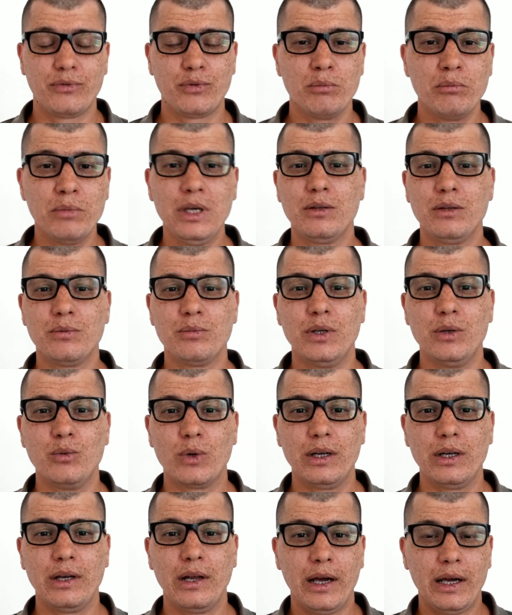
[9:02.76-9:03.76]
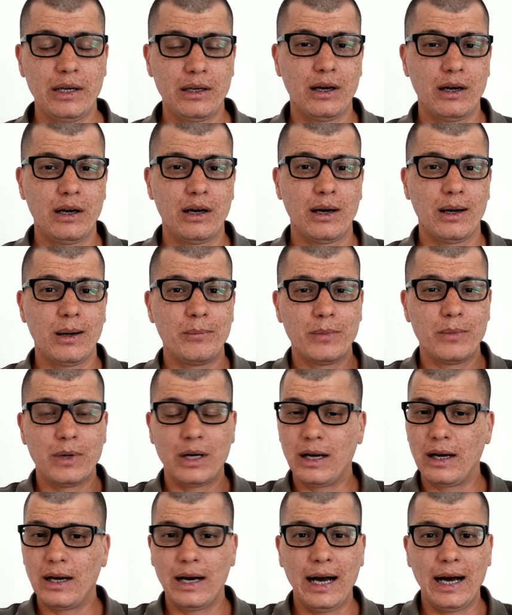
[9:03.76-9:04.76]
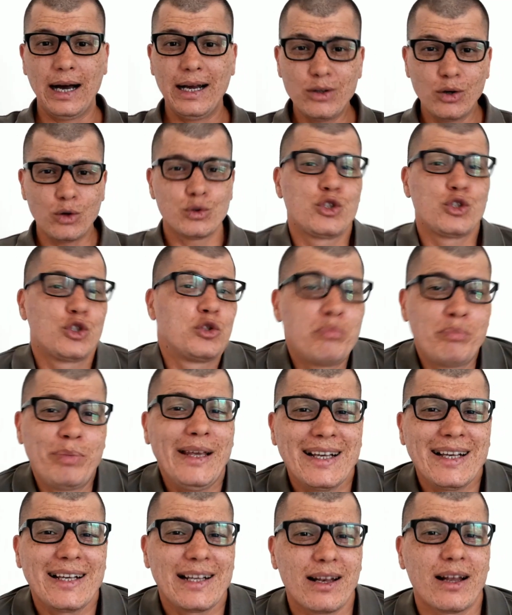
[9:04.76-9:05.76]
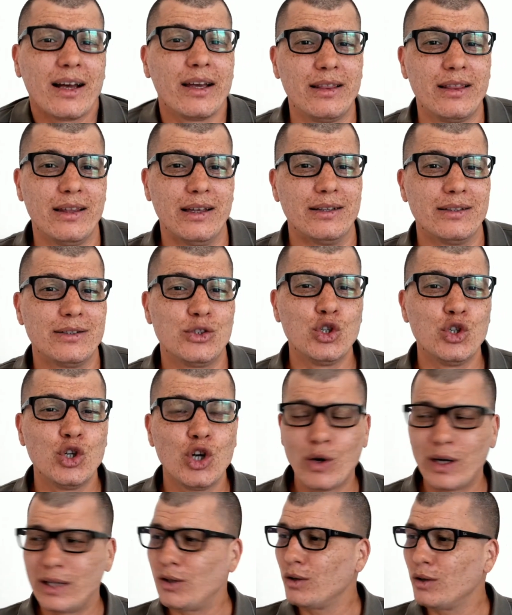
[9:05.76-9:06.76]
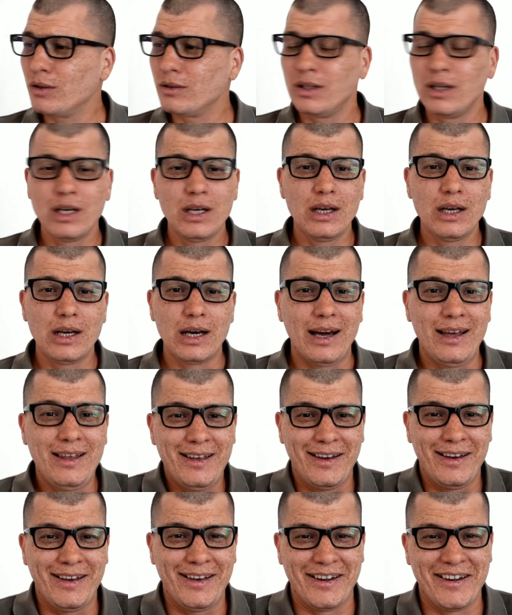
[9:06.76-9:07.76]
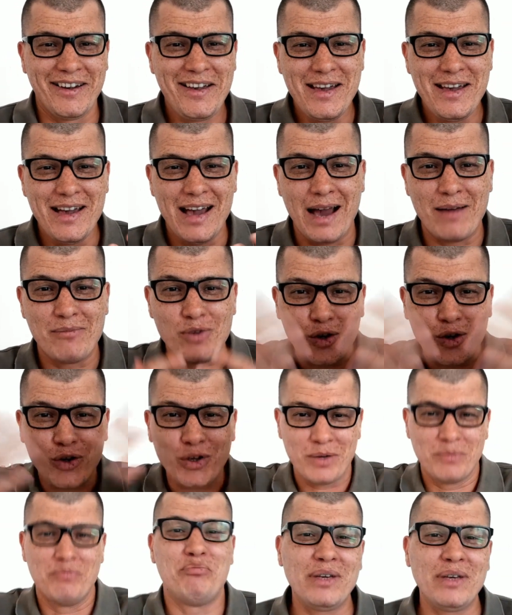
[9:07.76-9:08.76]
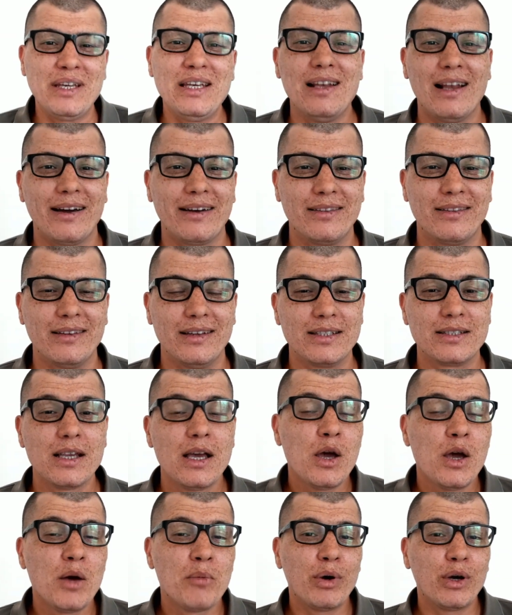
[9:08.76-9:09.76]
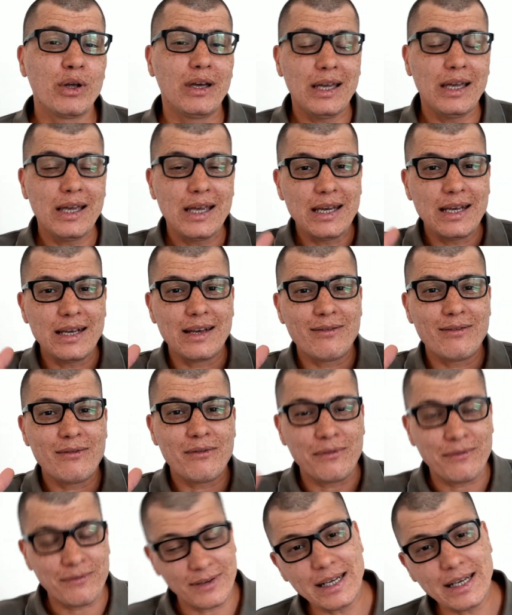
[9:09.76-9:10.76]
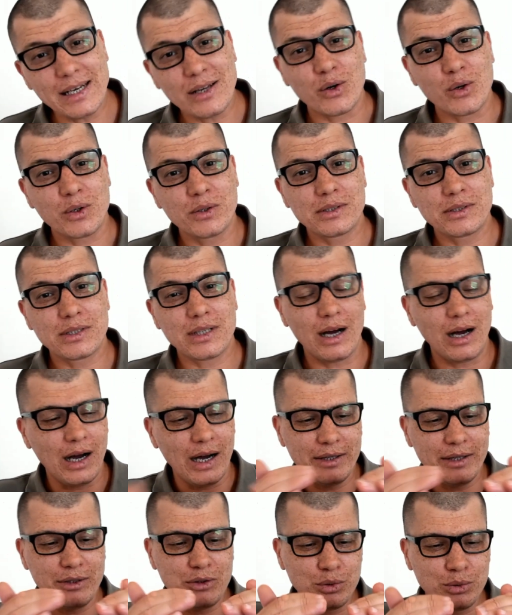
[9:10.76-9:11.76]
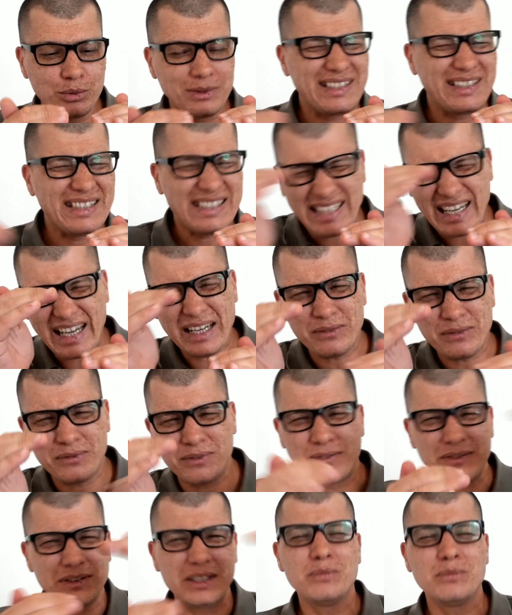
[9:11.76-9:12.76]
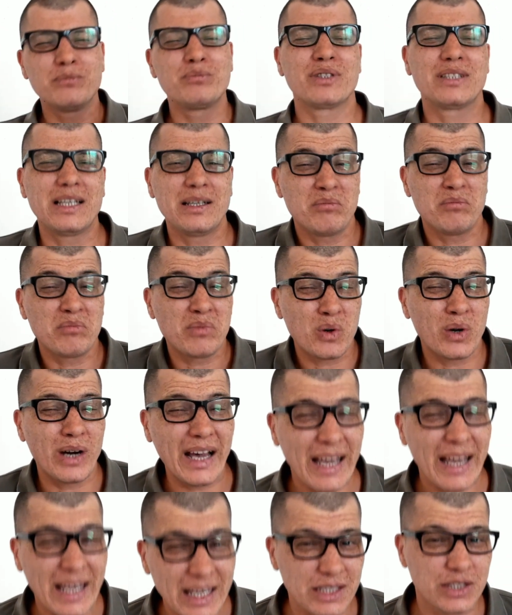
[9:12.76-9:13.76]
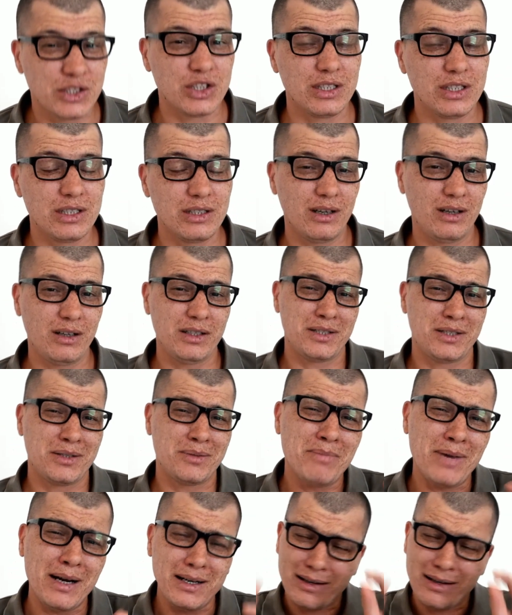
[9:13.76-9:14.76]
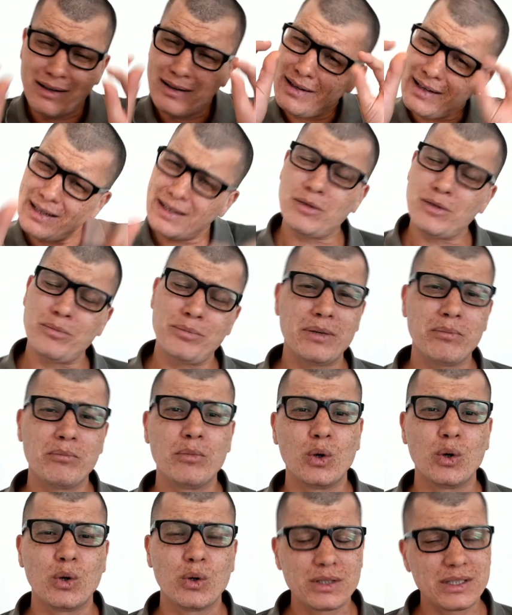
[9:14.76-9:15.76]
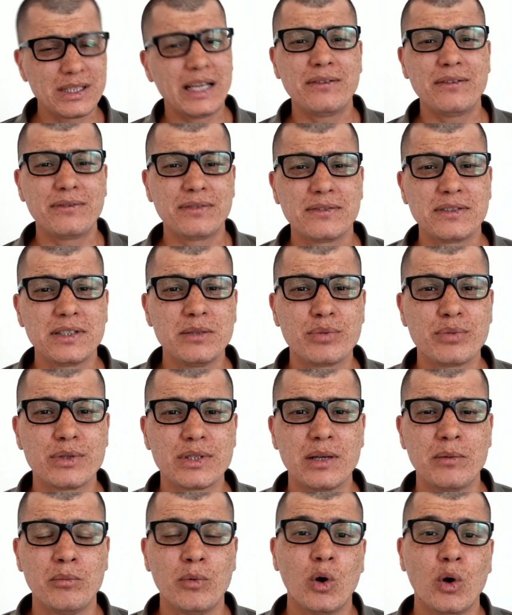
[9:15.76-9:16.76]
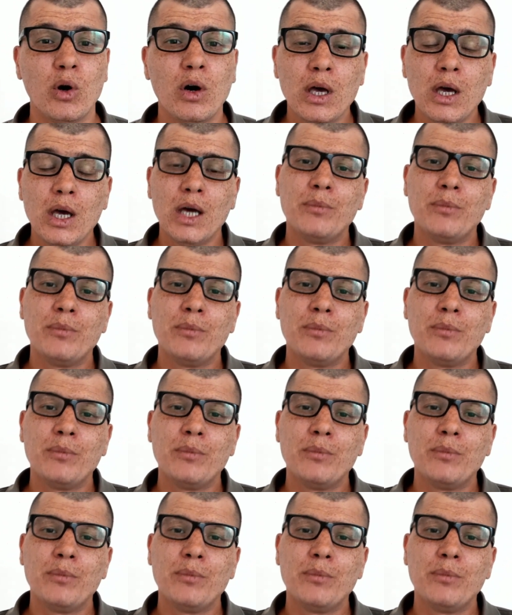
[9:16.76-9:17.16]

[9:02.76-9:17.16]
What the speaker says: if you meet me one day, I don't speak like this, I'm not gonna be like this. But in videos, I do 10-15% more energy. I smile a little bit more, 10-15% more,